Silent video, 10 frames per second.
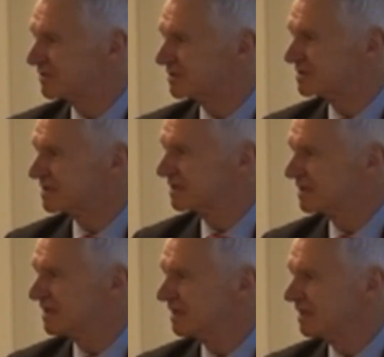policy
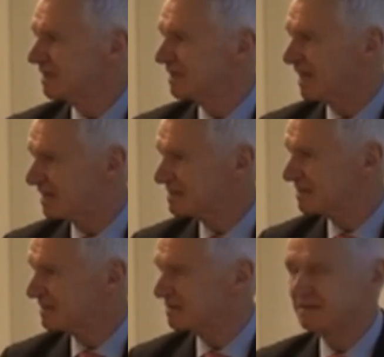an
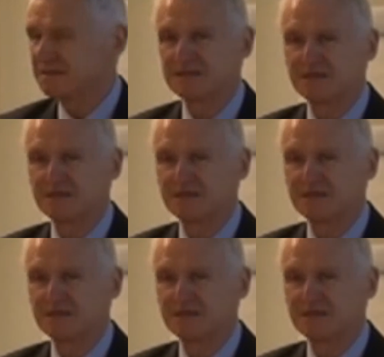excellent